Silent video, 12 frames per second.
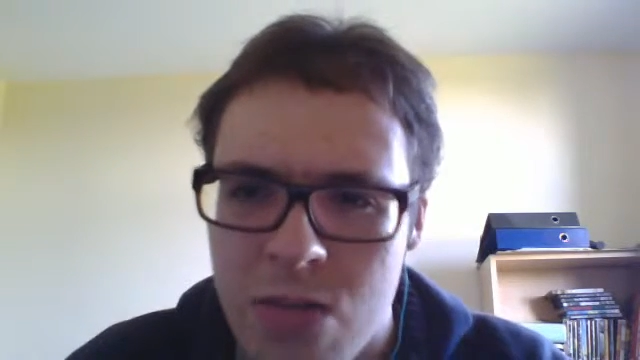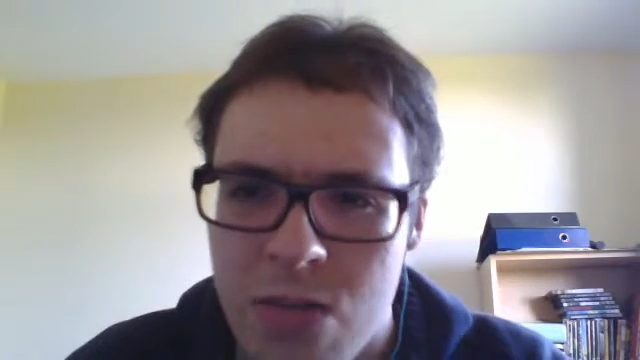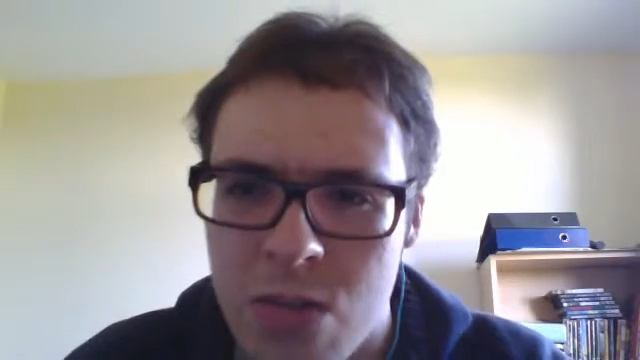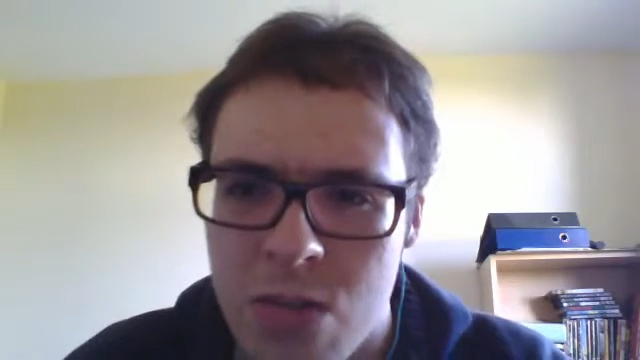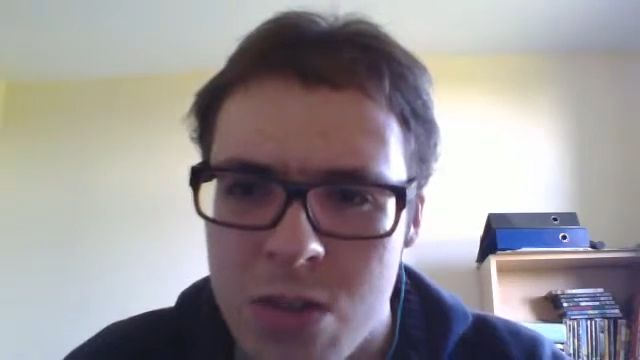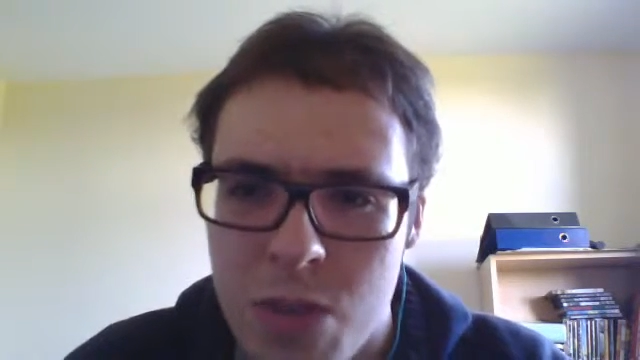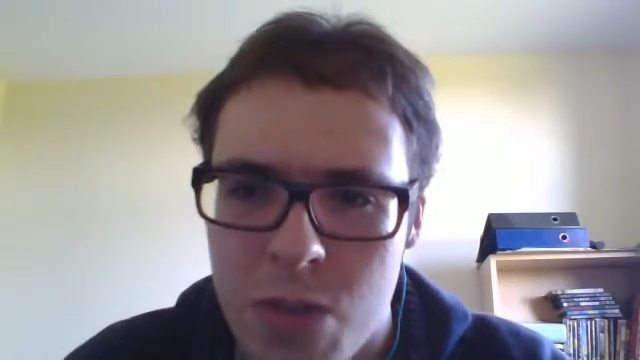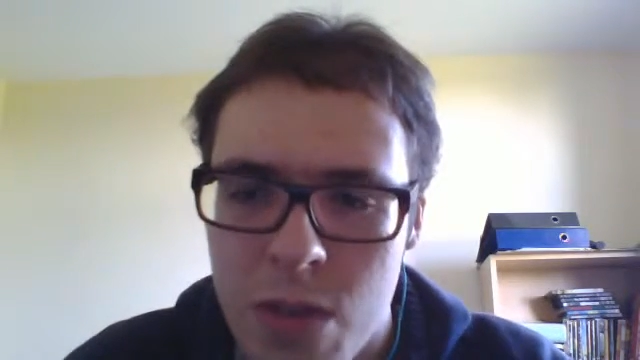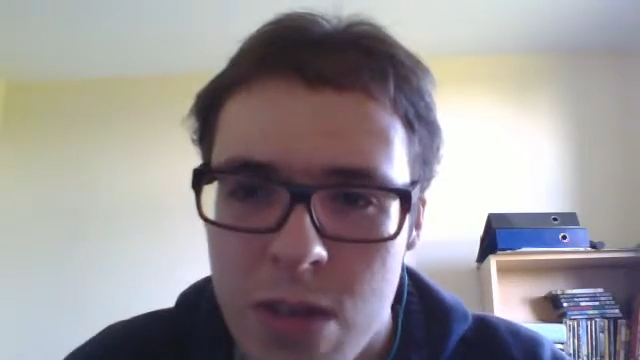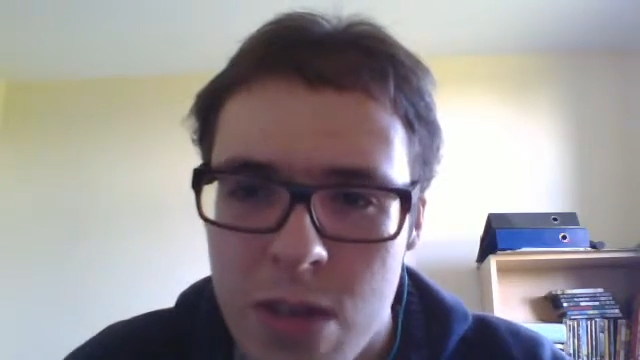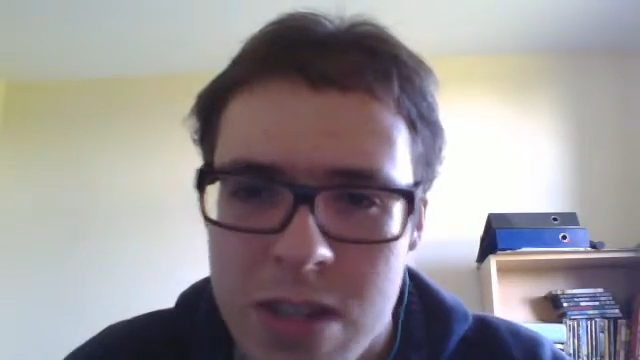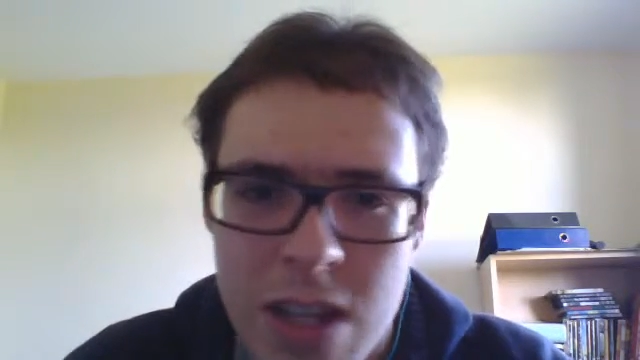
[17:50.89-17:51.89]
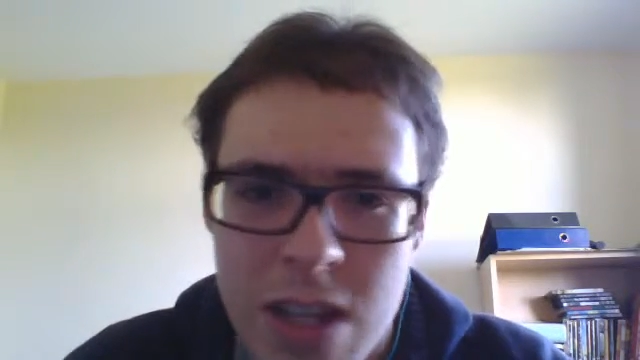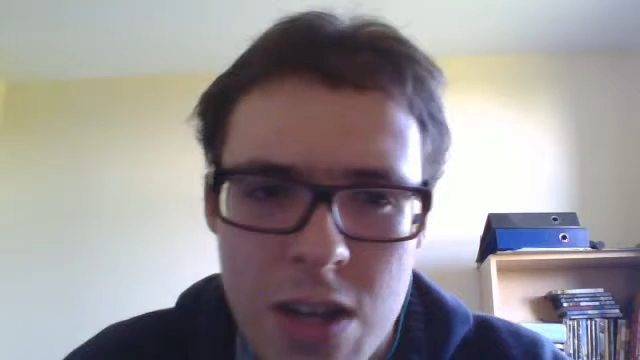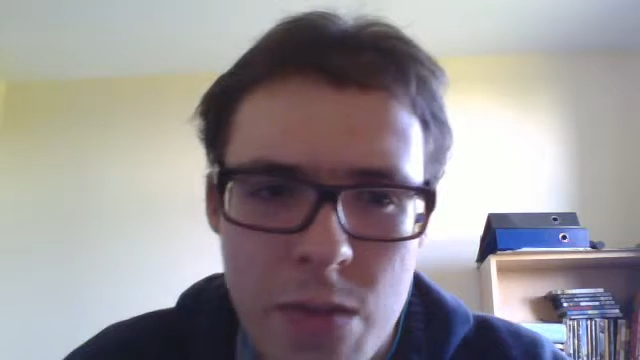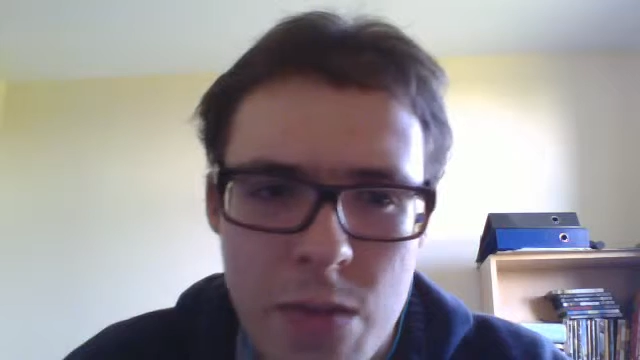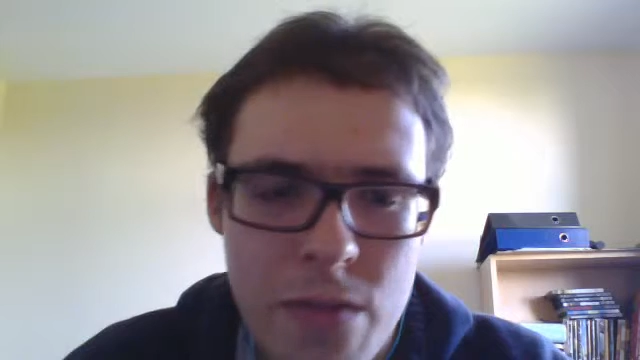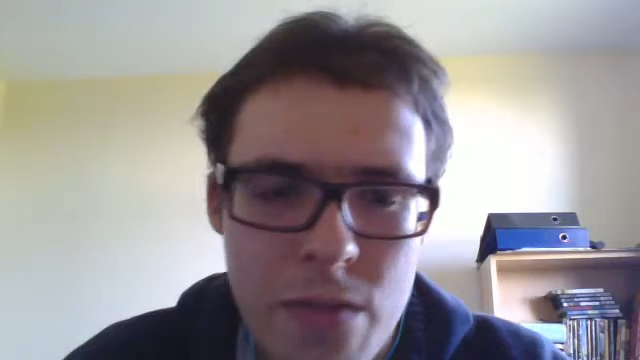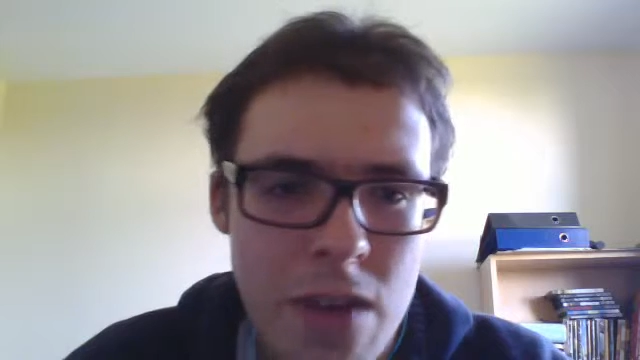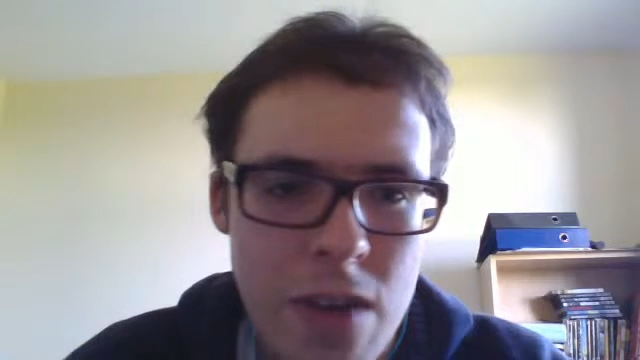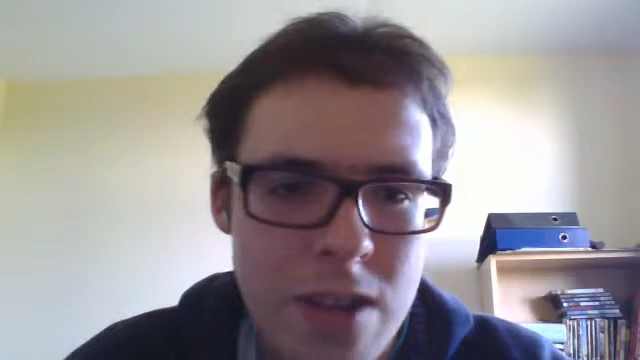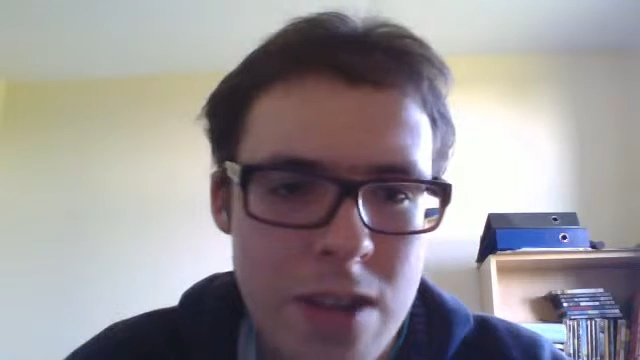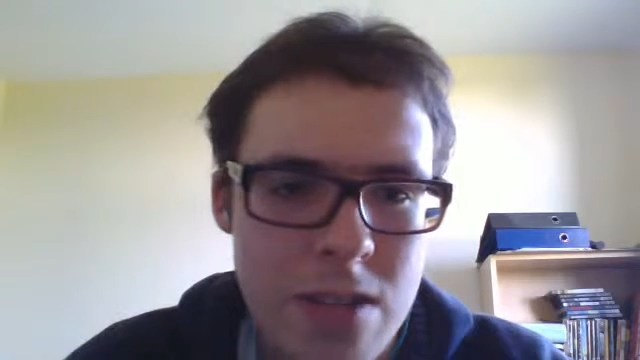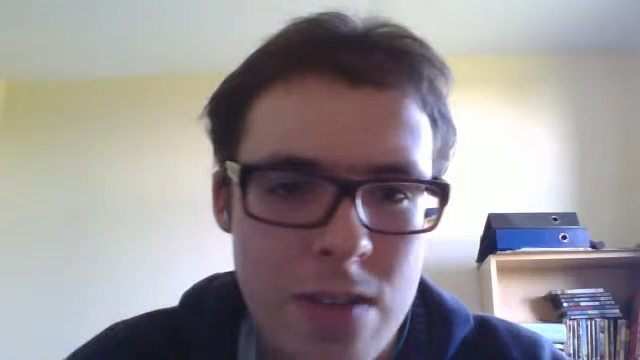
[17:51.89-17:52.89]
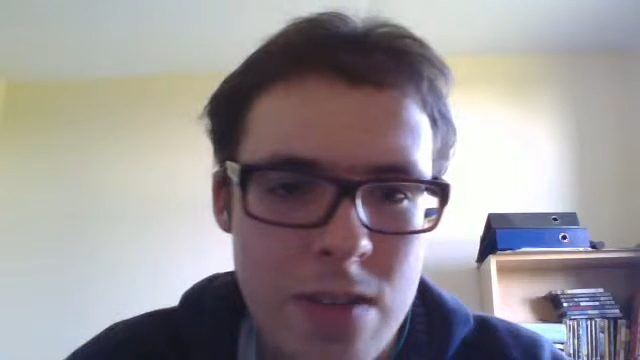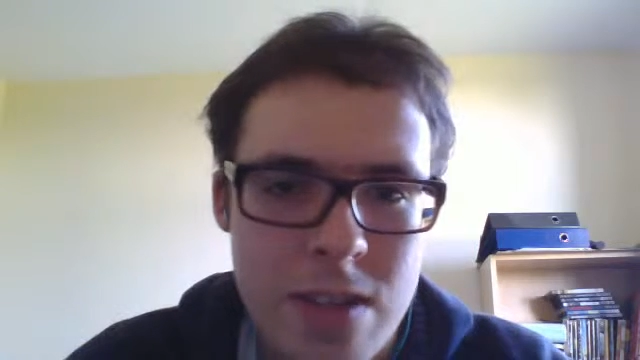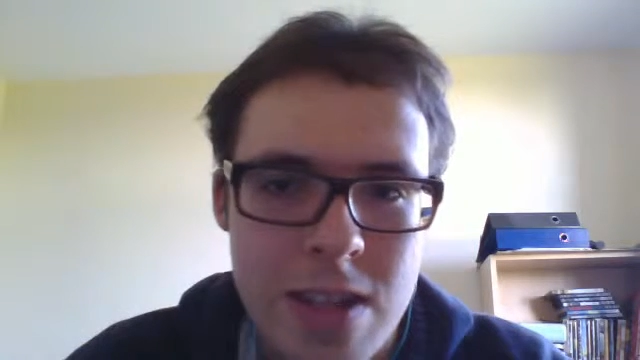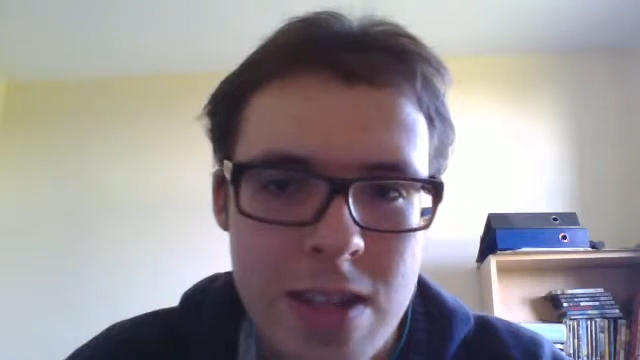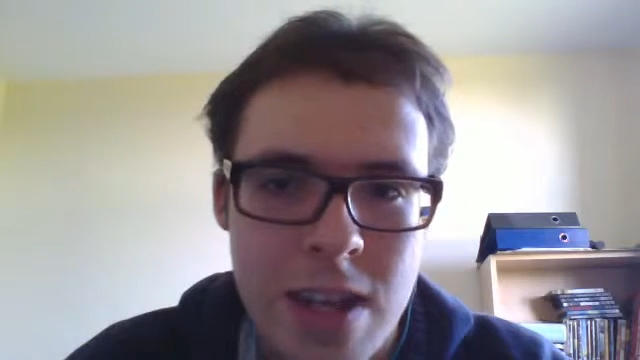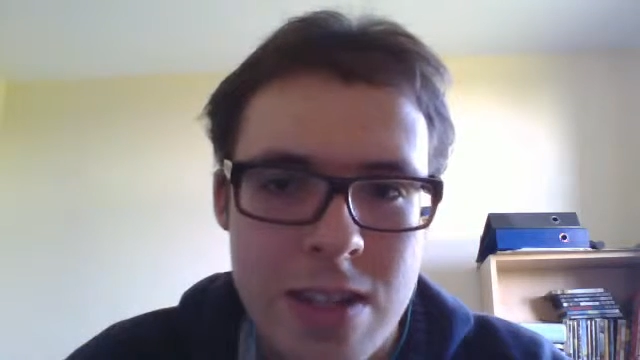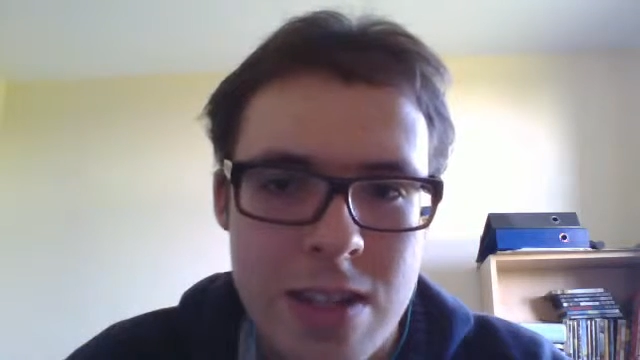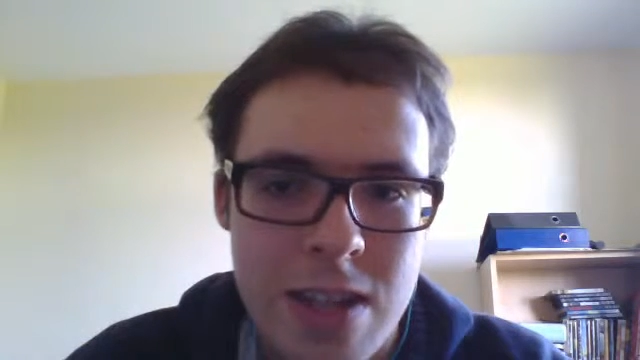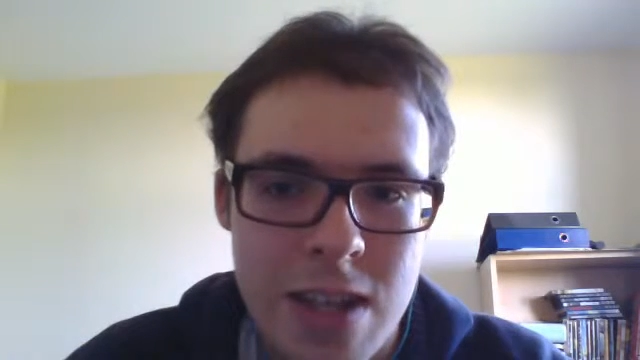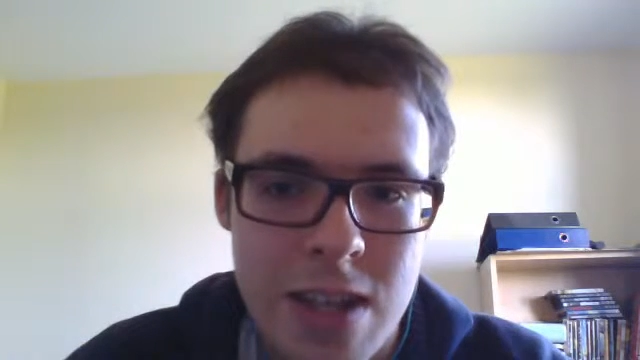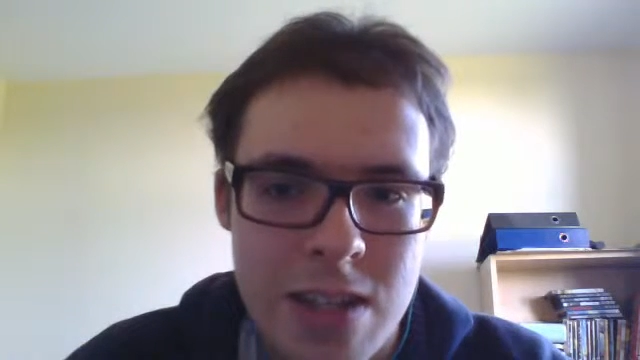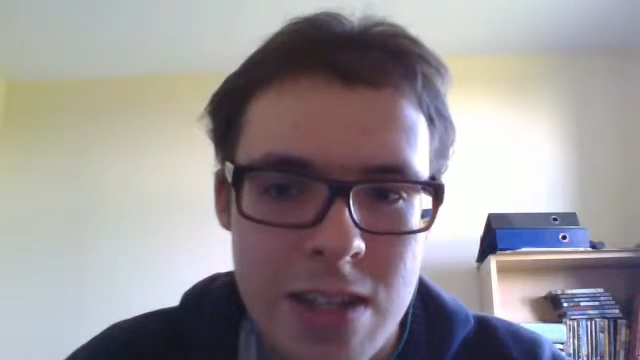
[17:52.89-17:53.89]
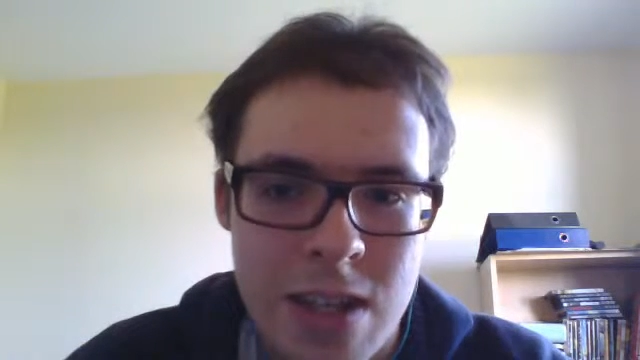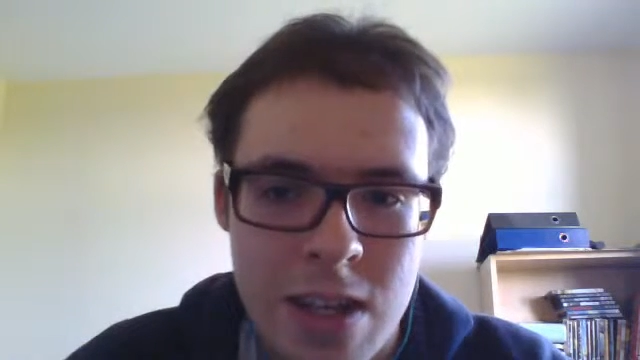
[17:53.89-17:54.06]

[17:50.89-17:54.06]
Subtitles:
Rosberg went a little bit faster in the 2nd sector.